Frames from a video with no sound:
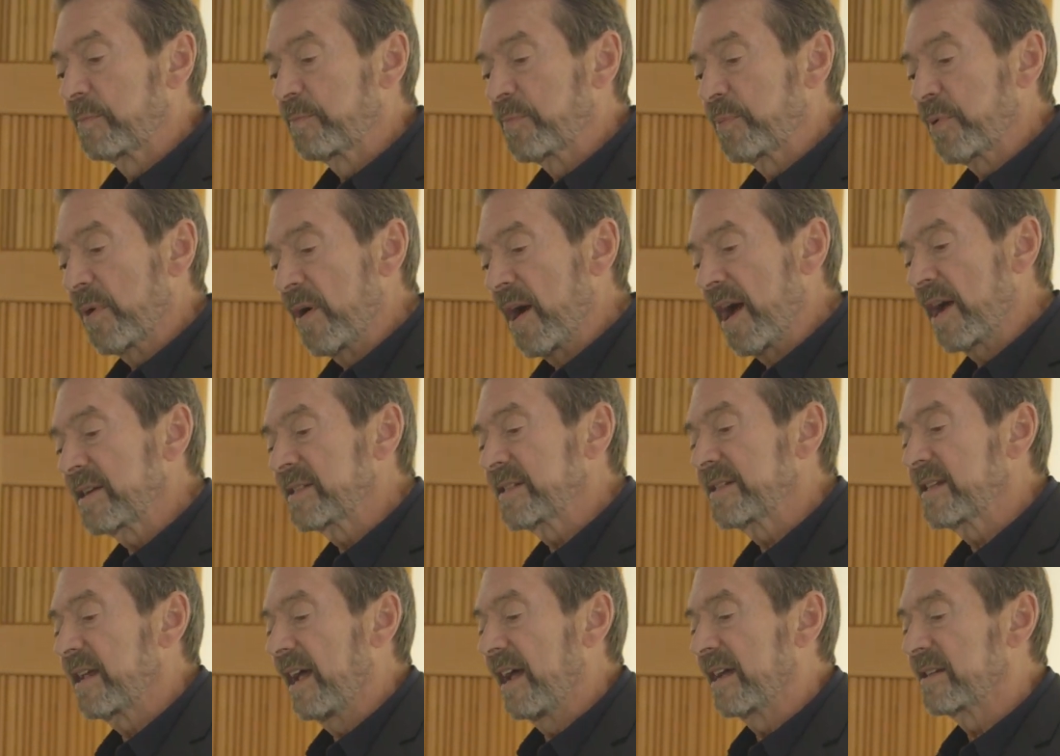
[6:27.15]

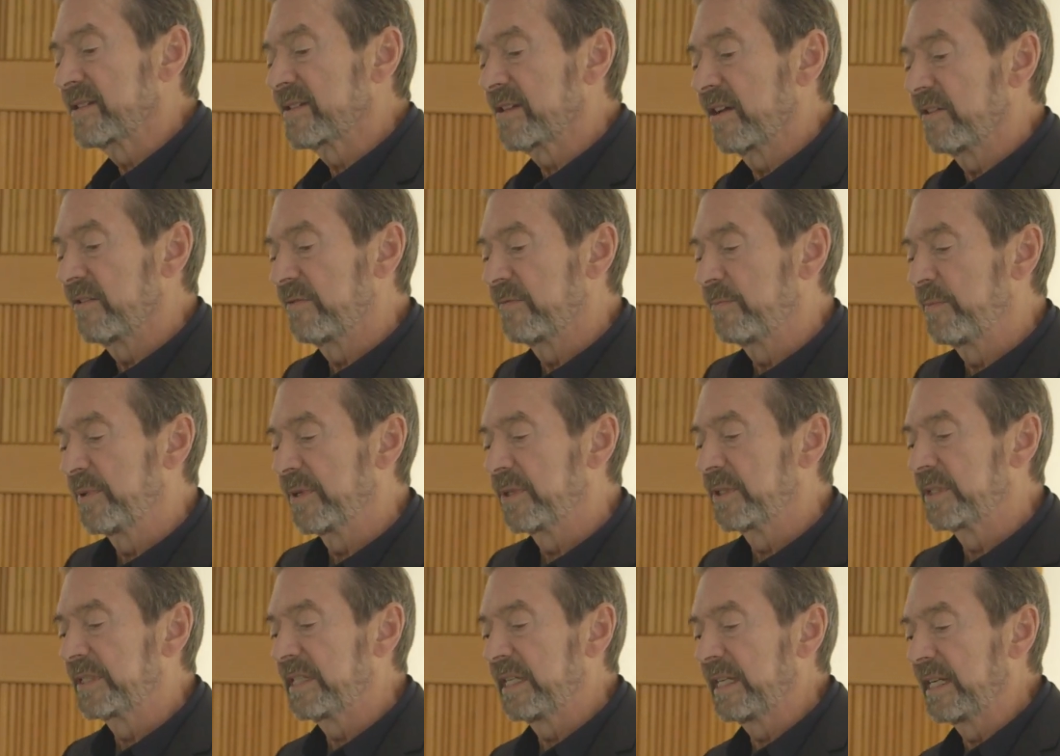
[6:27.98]
process of
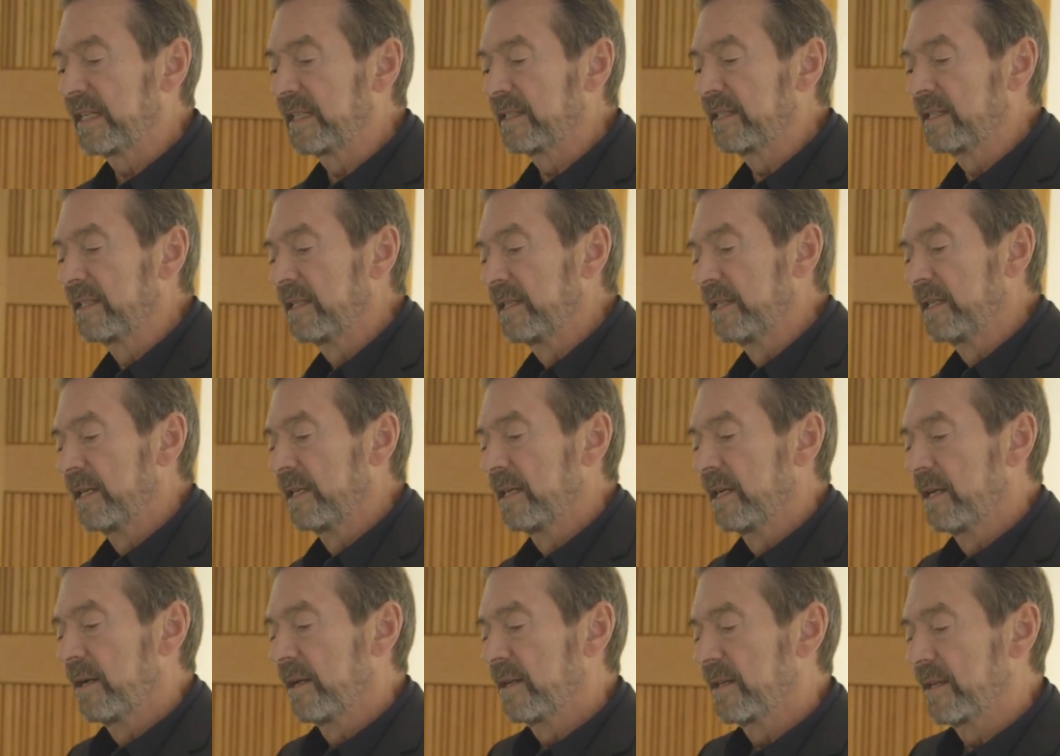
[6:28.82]
building
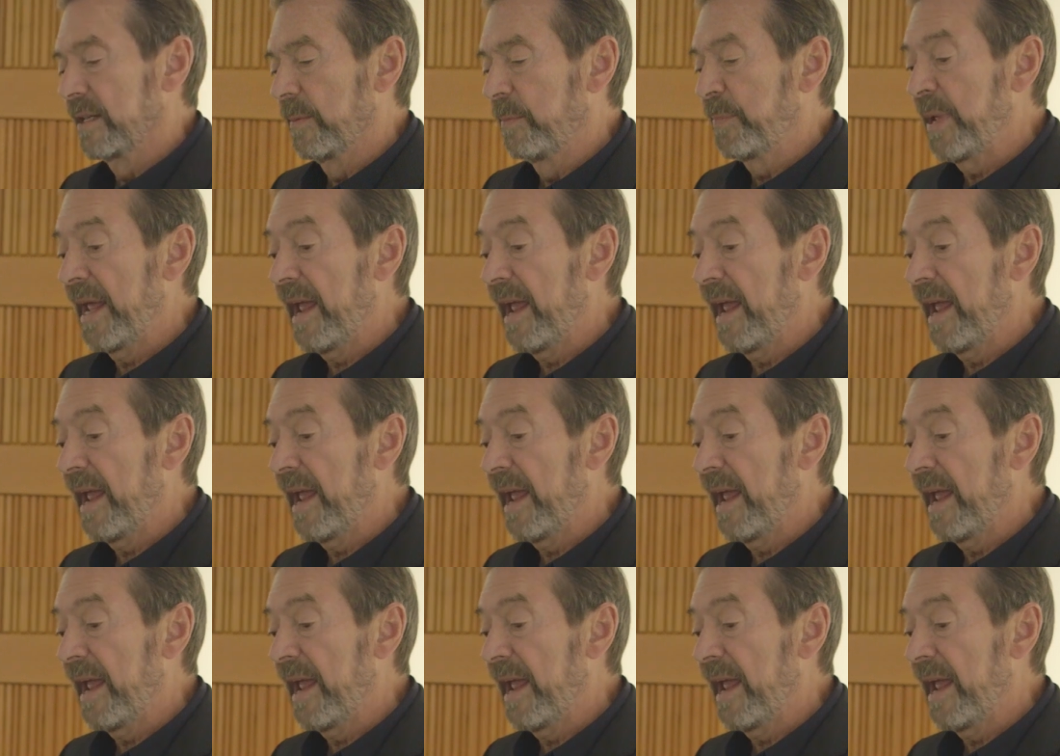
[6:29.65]
the,